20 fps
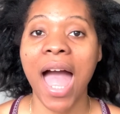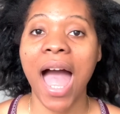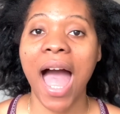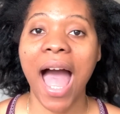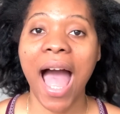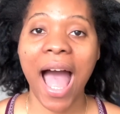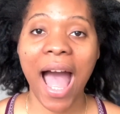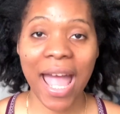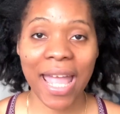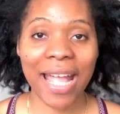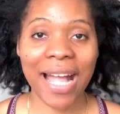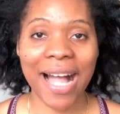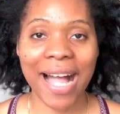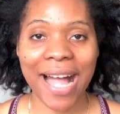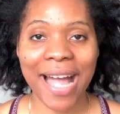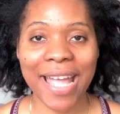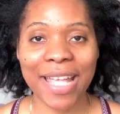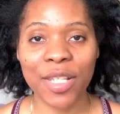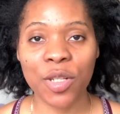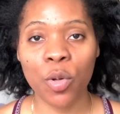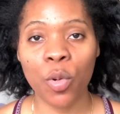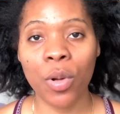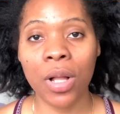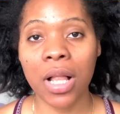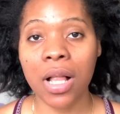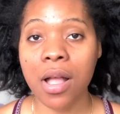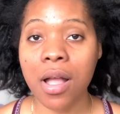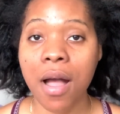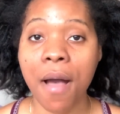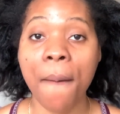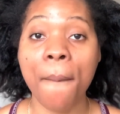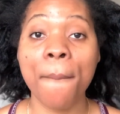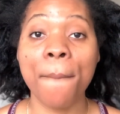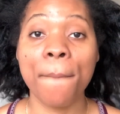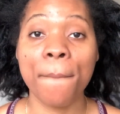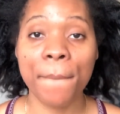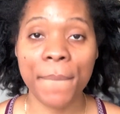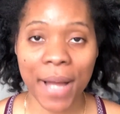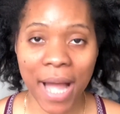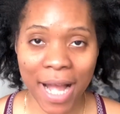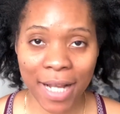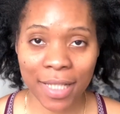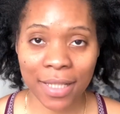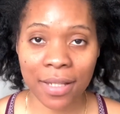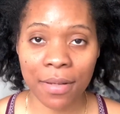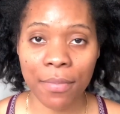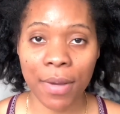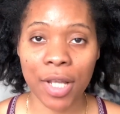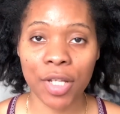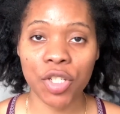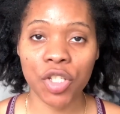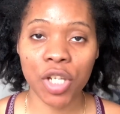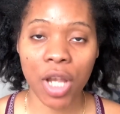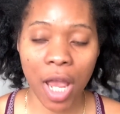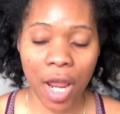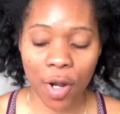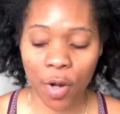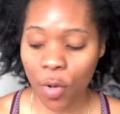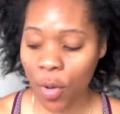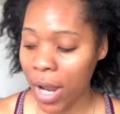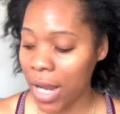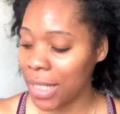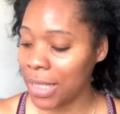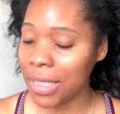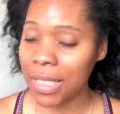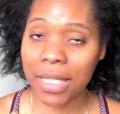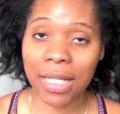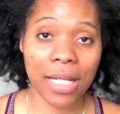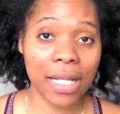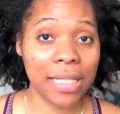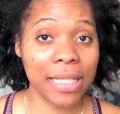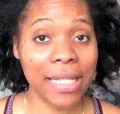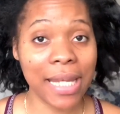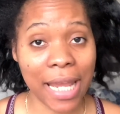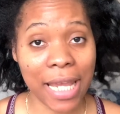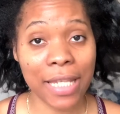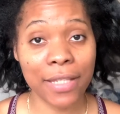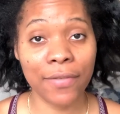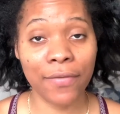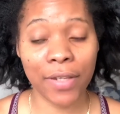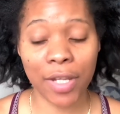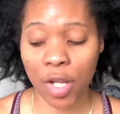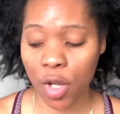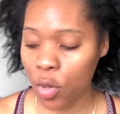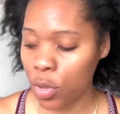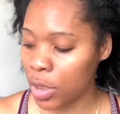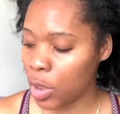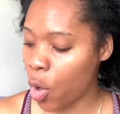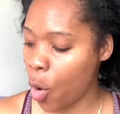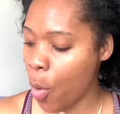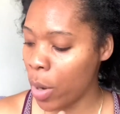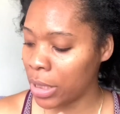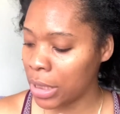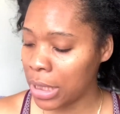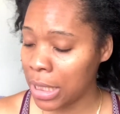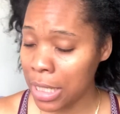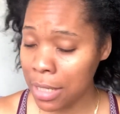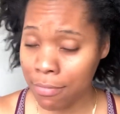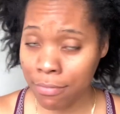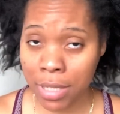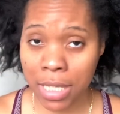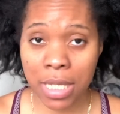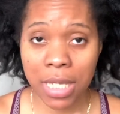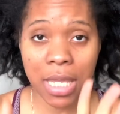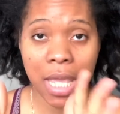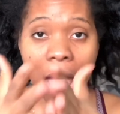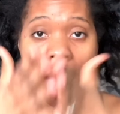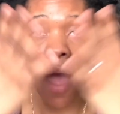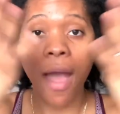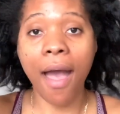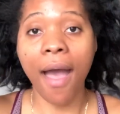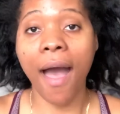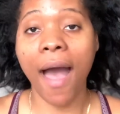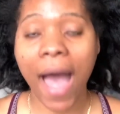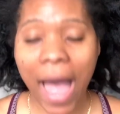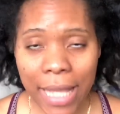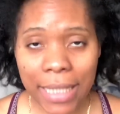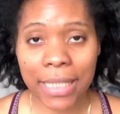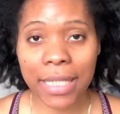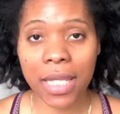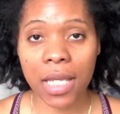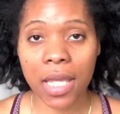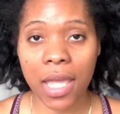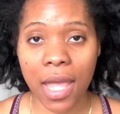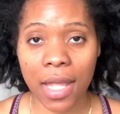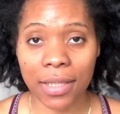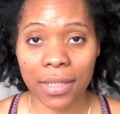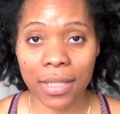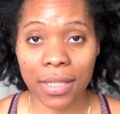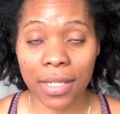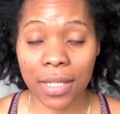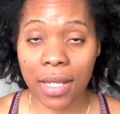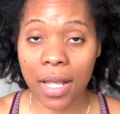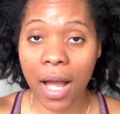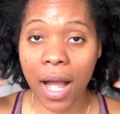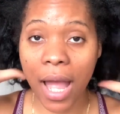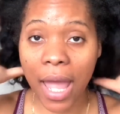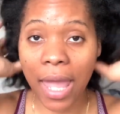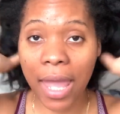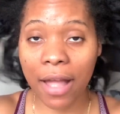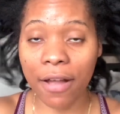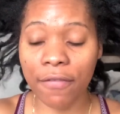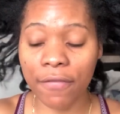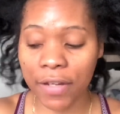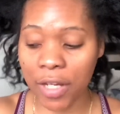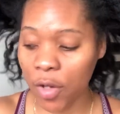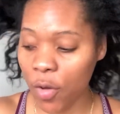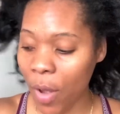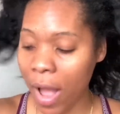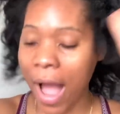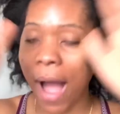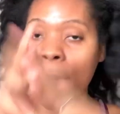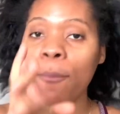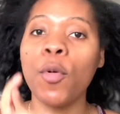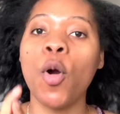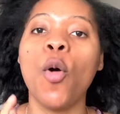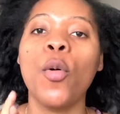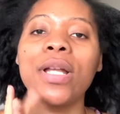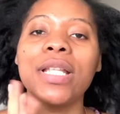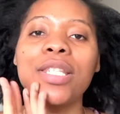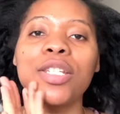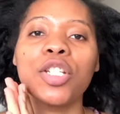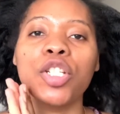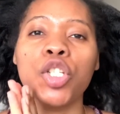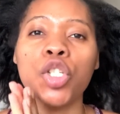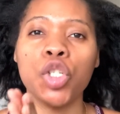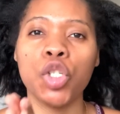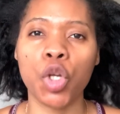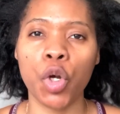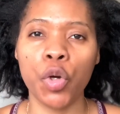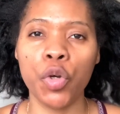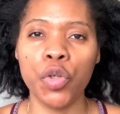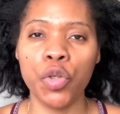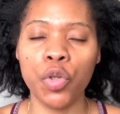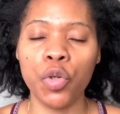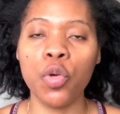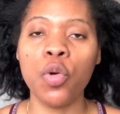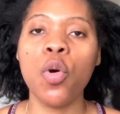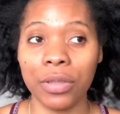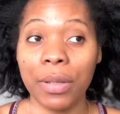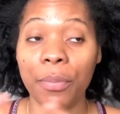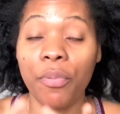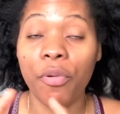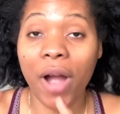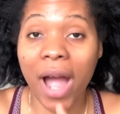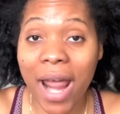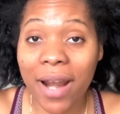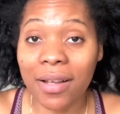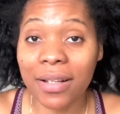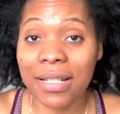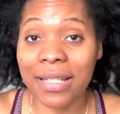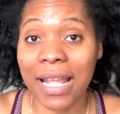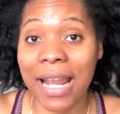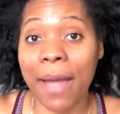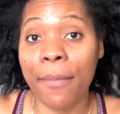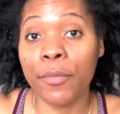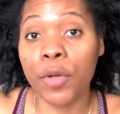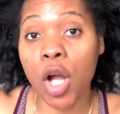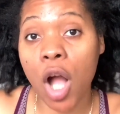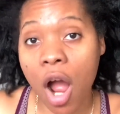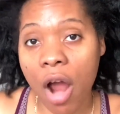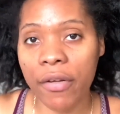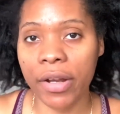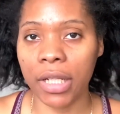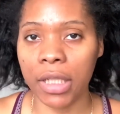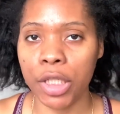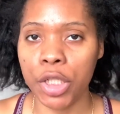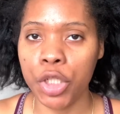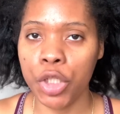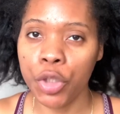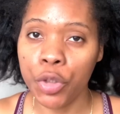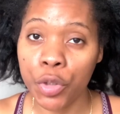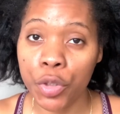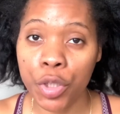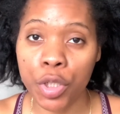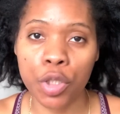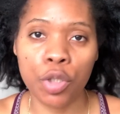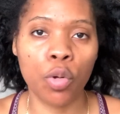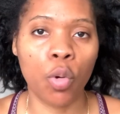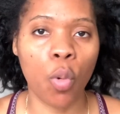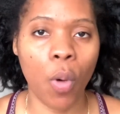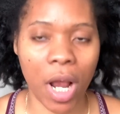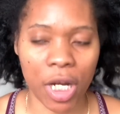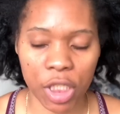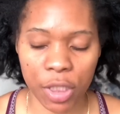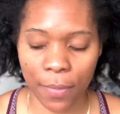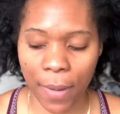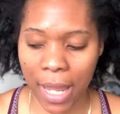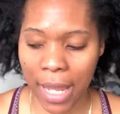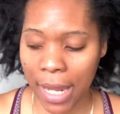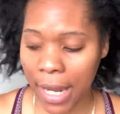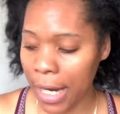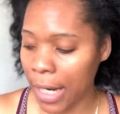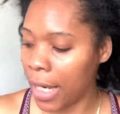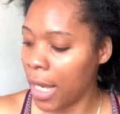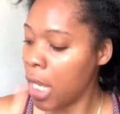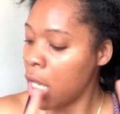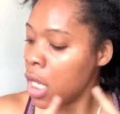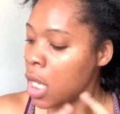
Hi guys, welcome back to my channel, and today's video is going to be, as you can see, a hair video. I'm going to show you the products that I'm currently used to wash my hair.